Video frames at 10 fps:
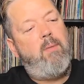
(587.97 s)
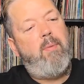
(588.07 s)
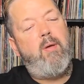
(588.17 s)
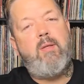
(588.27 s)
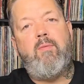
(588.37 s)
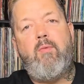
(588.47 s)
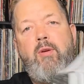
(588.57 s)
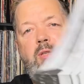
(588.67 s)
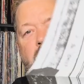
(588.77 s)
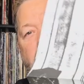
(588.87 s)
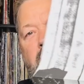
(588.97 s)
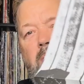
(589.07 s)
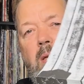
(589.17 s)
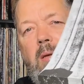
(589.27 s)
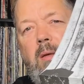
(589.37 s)
Poster of the original
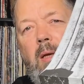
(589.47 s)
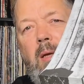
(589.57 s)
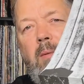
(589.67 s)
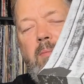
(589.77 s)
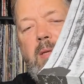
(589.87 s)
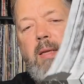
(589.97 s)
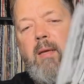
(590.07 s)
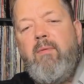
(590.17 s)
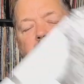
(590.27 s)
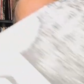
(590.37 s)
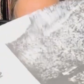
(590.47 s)
sleeve.